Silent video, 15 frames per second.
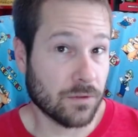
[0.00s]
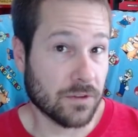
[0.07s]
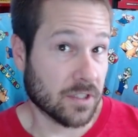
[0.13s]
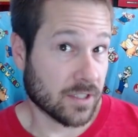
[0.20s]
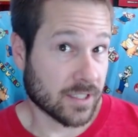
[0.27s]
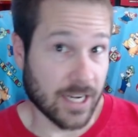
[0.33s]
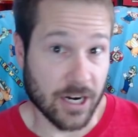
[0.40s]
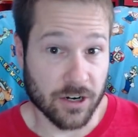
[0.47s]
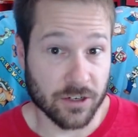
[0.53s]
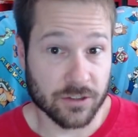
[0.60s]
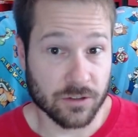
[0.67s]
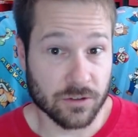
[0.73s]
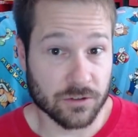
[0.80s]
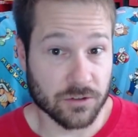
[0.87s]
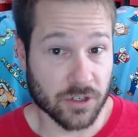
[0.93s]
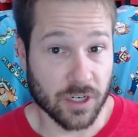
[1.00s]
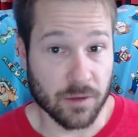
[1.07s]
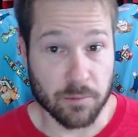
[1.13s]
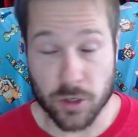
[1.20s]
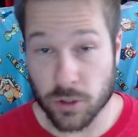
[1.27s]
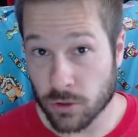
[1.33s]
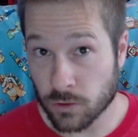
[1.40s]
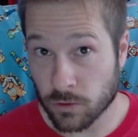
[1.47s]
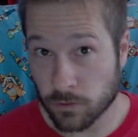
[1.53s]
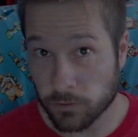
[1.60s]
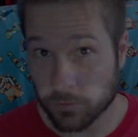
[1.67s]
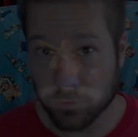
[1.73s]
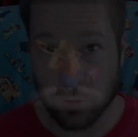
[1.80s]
the characters are going to move,